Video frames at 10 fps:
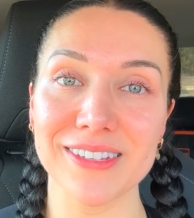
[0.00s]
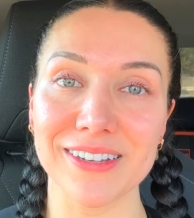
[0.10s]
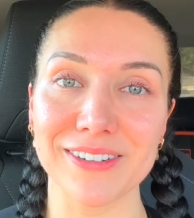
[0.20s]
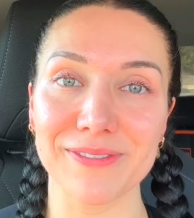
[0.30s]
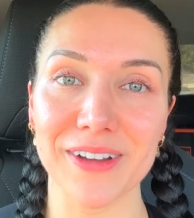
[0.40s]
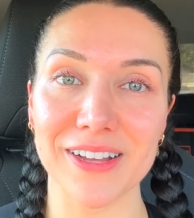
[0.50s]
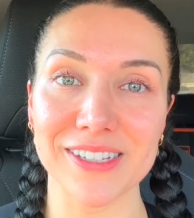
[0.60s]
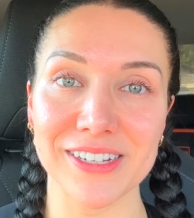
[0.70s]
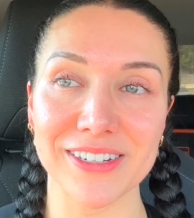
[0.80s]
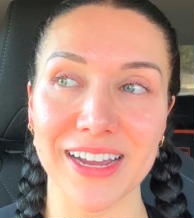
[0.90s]
So I'll
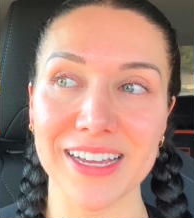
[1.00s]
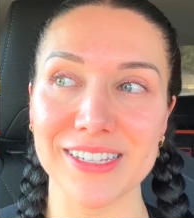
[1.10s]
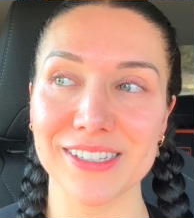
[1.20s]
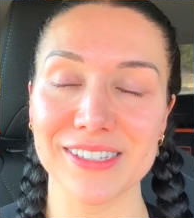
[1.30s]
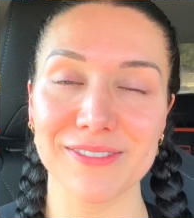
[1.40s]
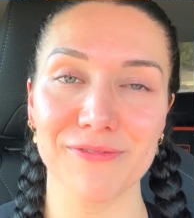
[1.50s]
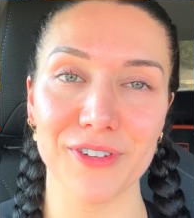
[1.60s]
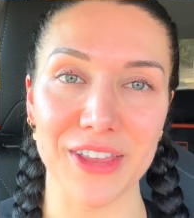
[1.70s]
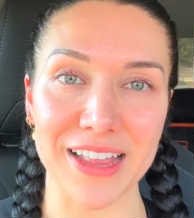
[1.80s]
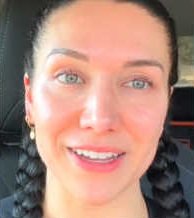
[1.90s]
see you guys
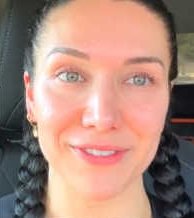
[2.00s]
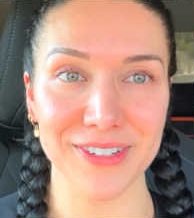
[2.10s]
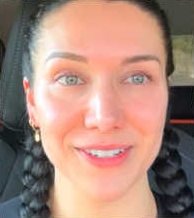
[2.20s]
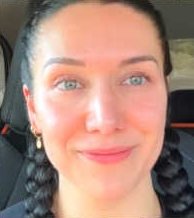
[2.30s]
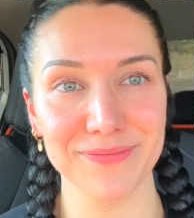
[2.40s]
for that lift.